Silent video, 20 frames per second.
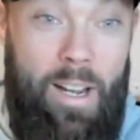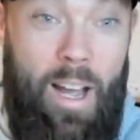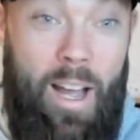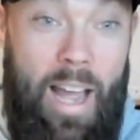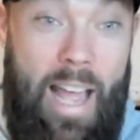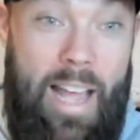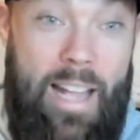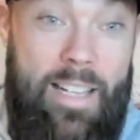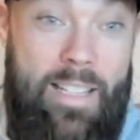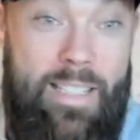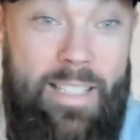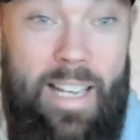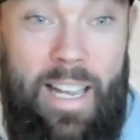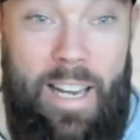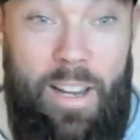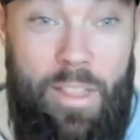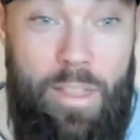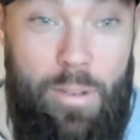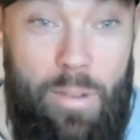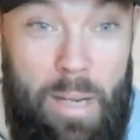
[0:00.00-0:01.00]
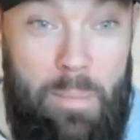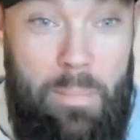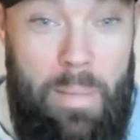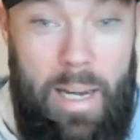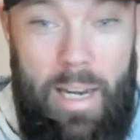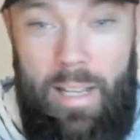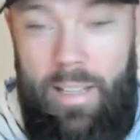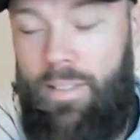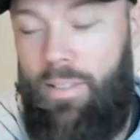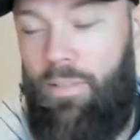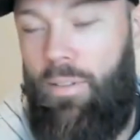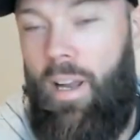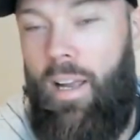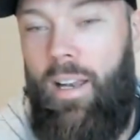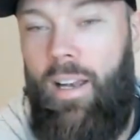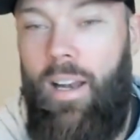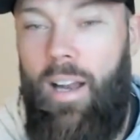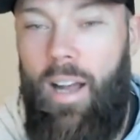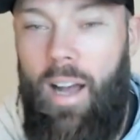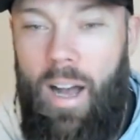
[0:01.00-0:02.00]
Ends in 3 minutes.
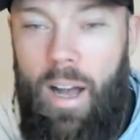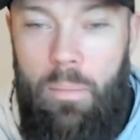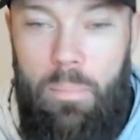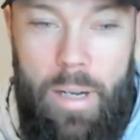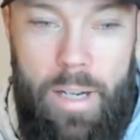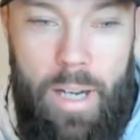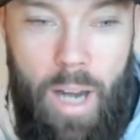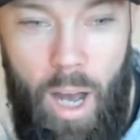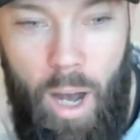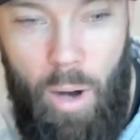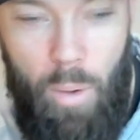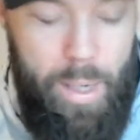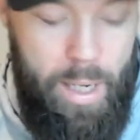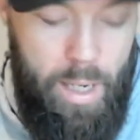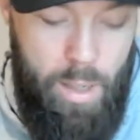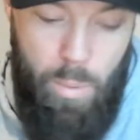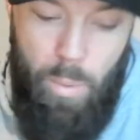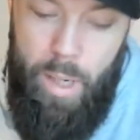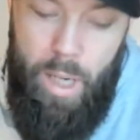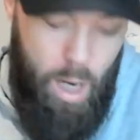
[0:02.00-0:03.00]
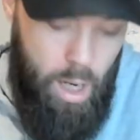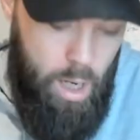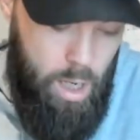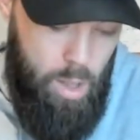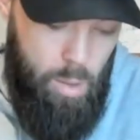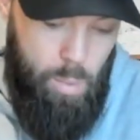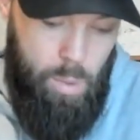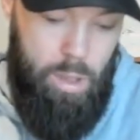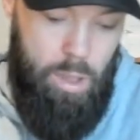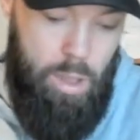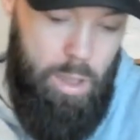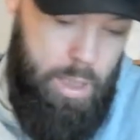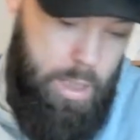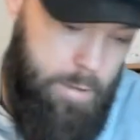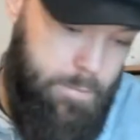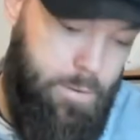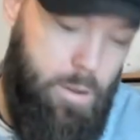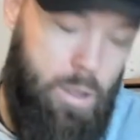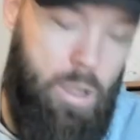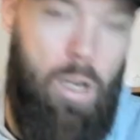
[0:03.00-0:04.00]
But no, we're
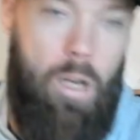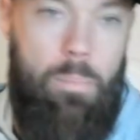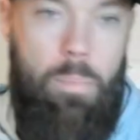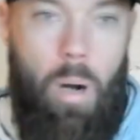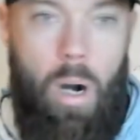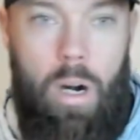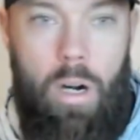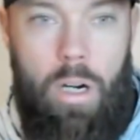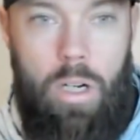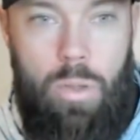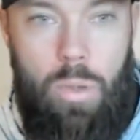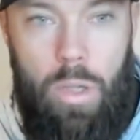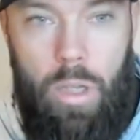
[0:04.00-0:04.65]
looking for good partners.